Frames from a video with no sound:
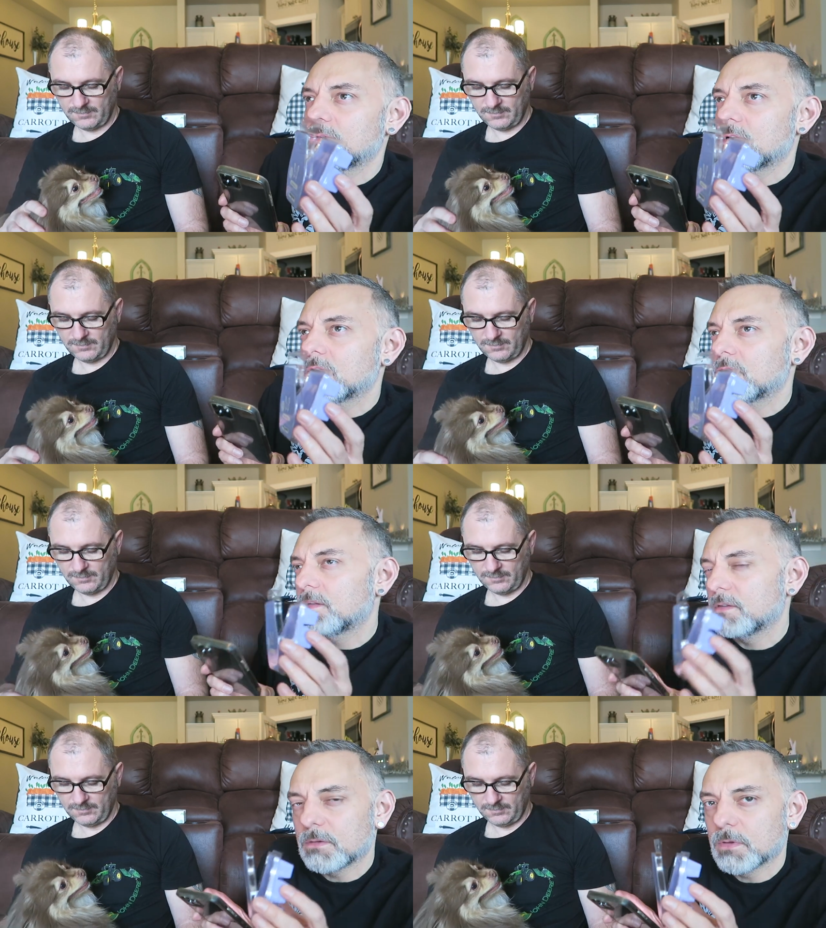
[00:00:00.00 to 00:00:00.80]
Speaker 1: and a
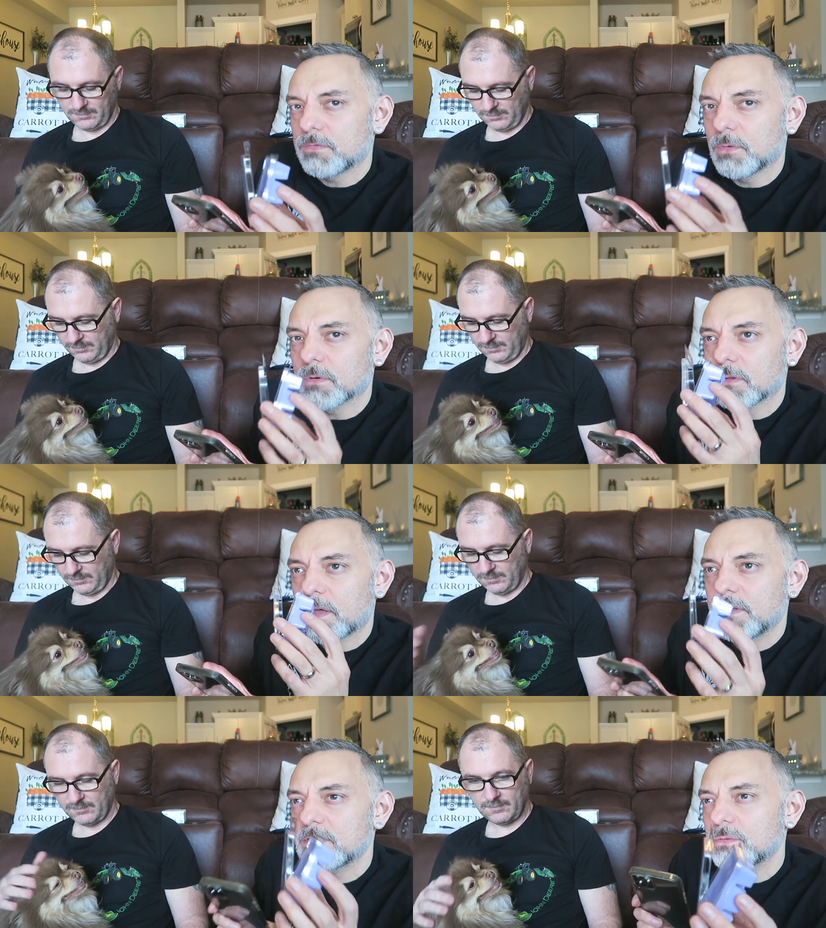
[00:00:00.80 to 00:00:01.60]
little bit florally.
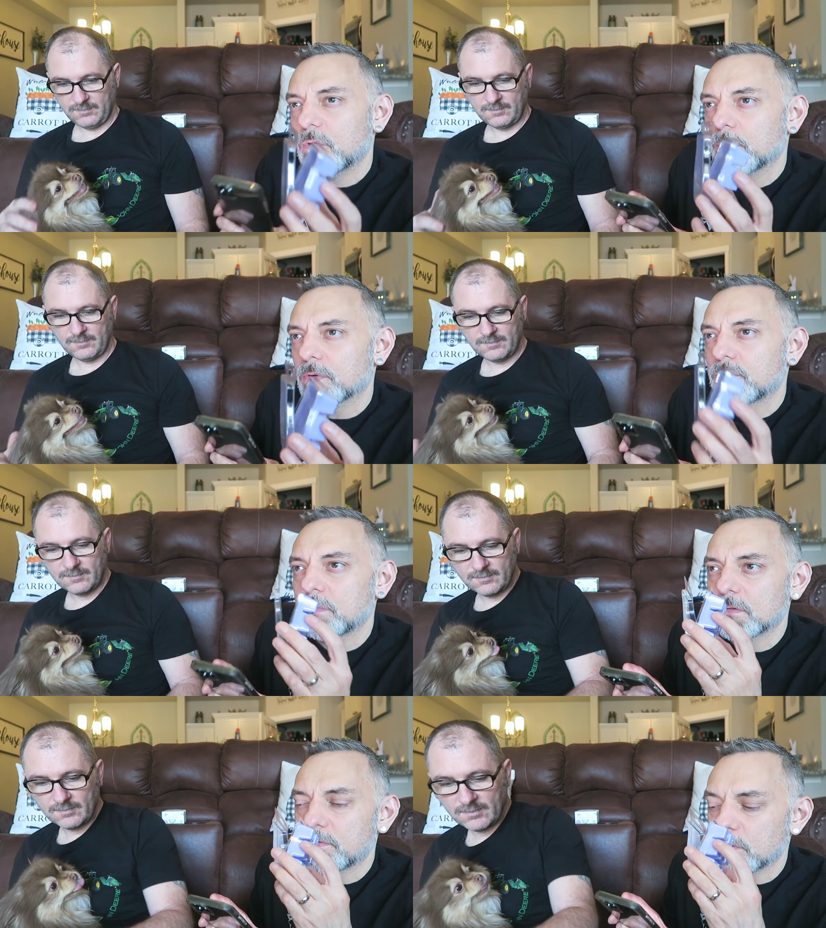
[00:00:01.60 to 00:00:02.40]
I think it's a little more
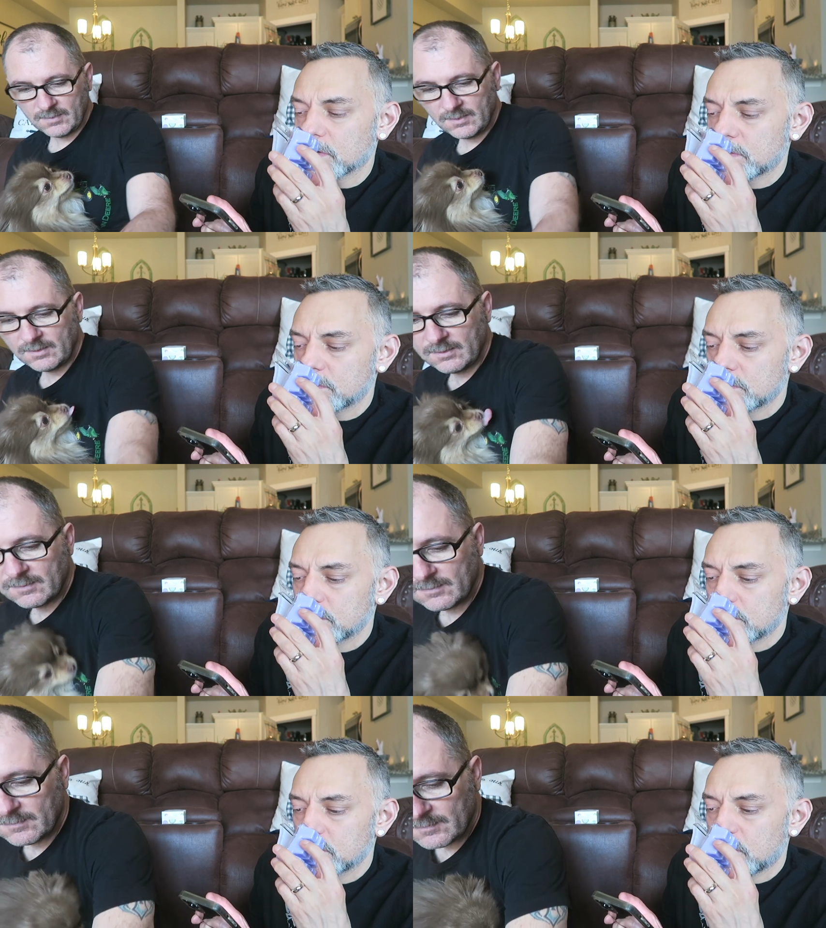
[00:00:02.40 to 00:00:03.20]
perfumey than floral,
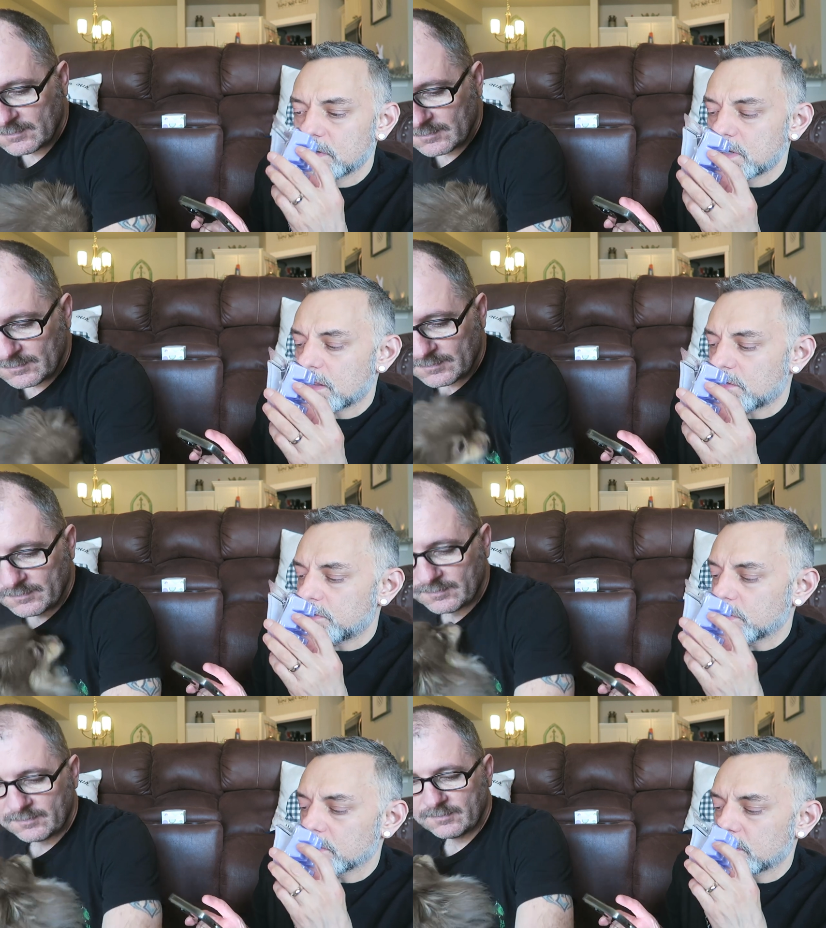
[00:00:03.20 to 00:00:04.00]
but it does have
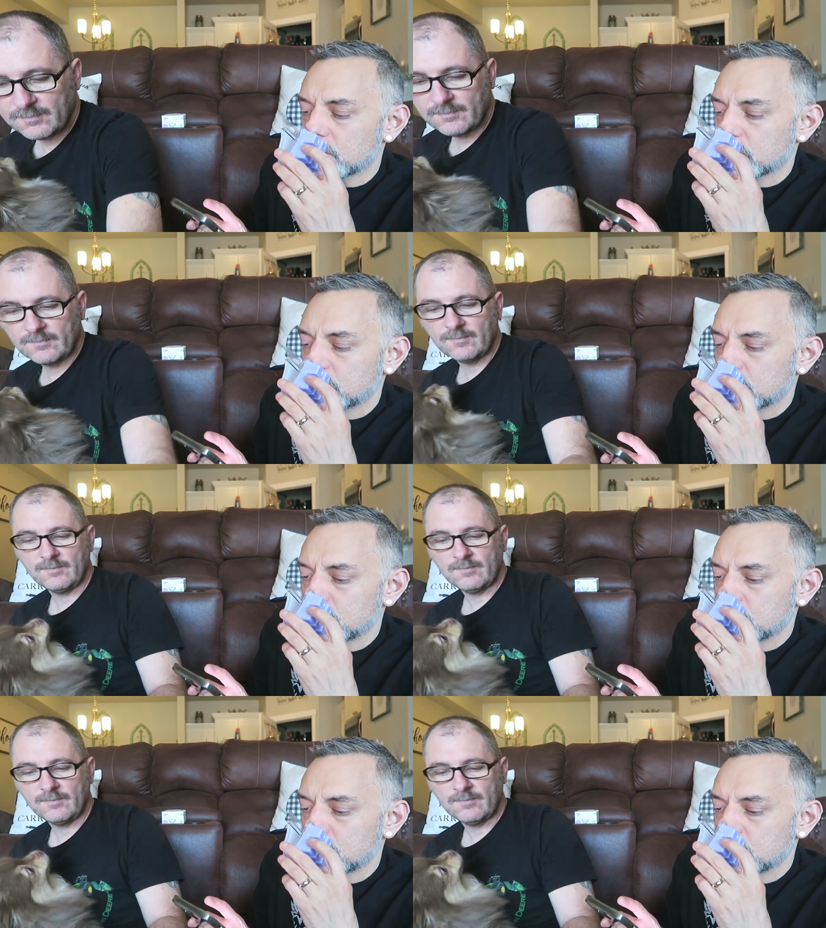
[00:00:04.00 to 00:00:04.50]
that floral in there.